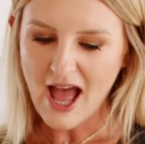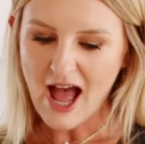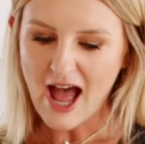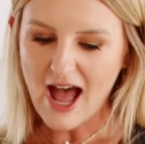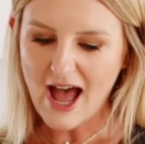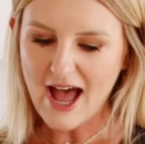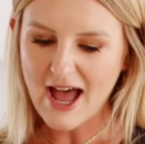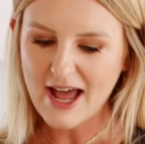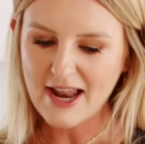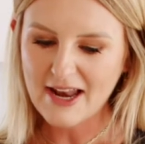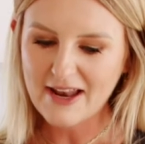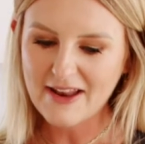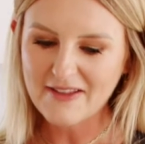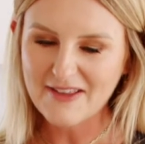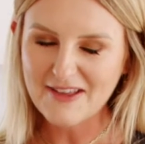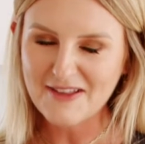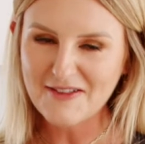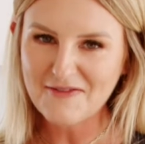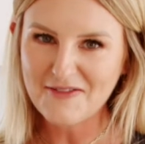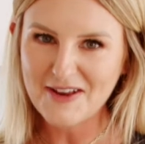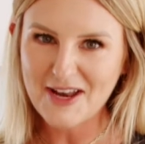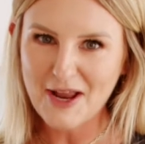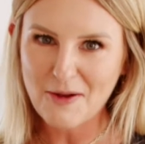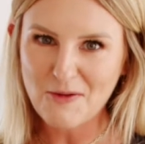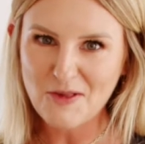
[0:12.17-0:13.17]
And this
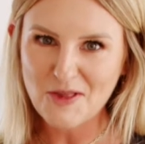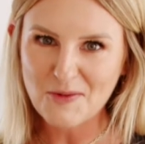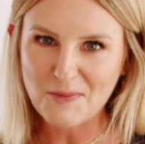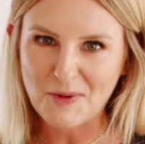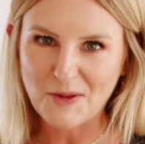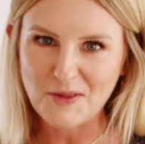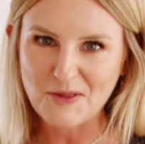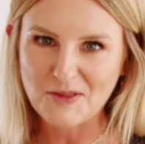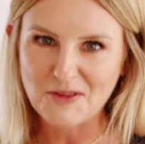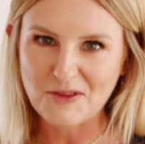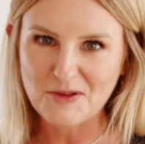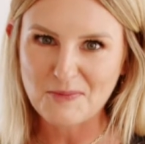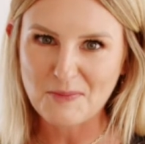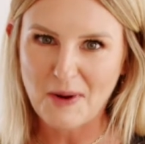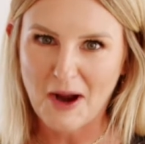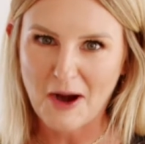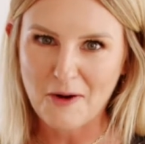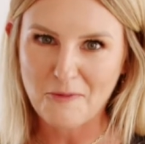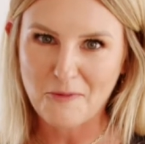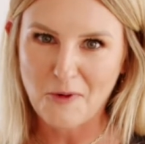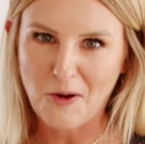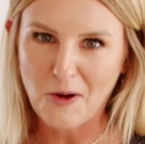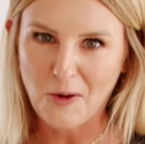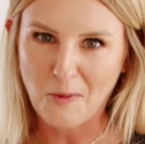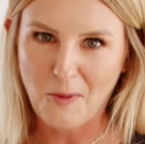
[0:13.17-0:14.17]
video is sponsored by
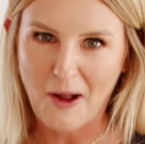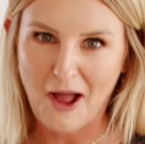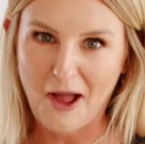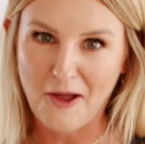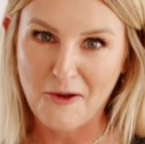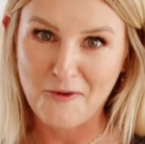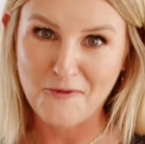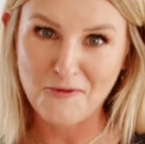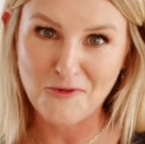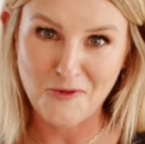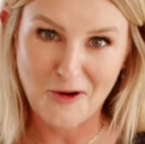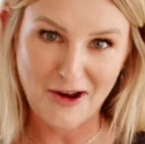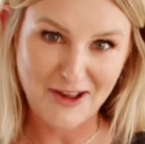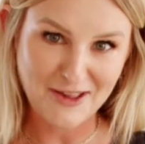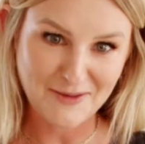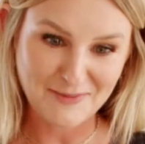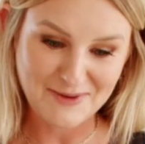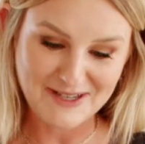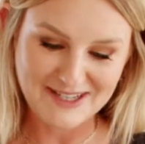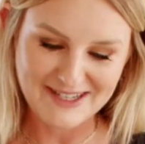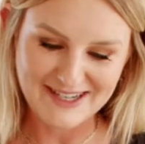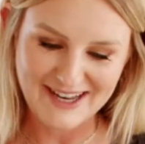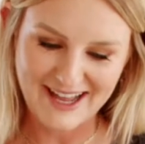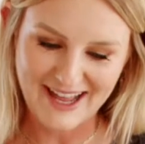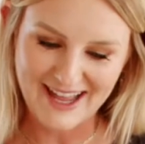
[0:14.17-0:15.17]
Rockwear, who've dressed me
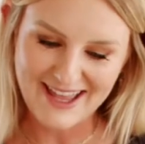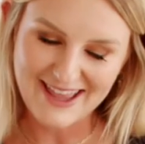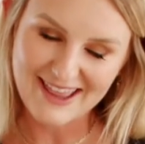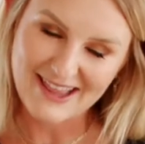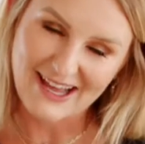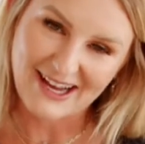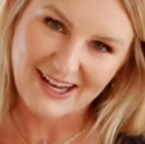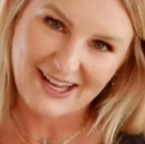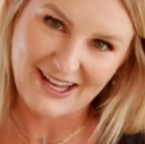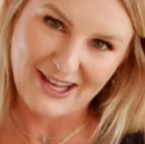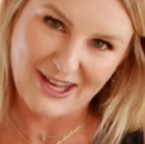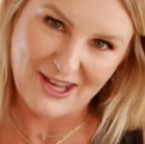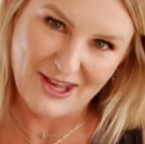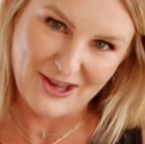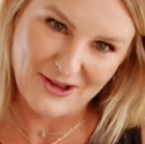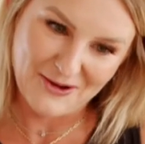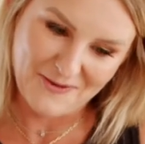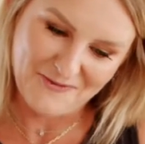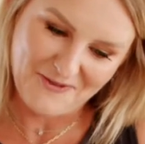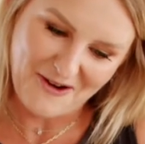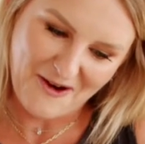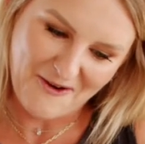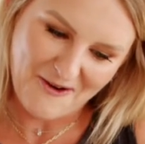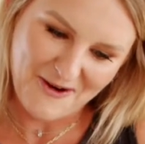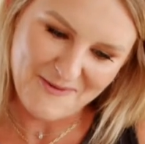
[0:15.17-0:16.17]
today. Thank you
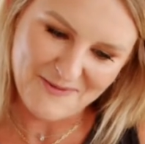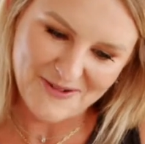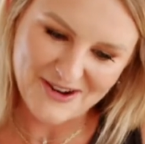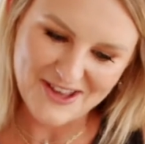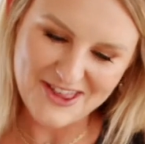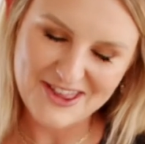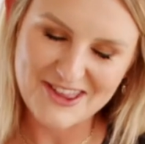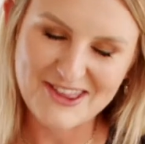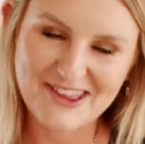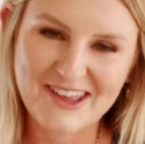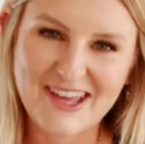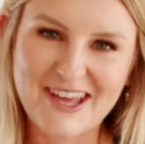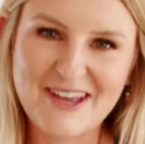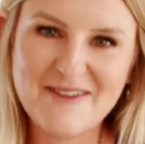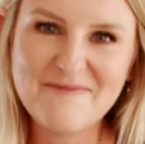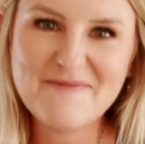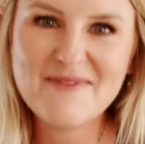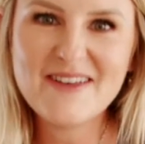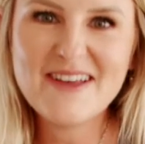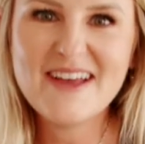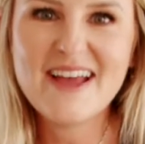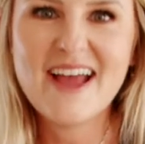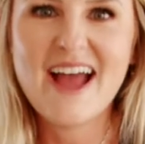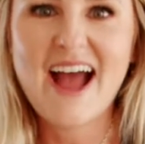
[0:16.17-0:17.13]
very much, team.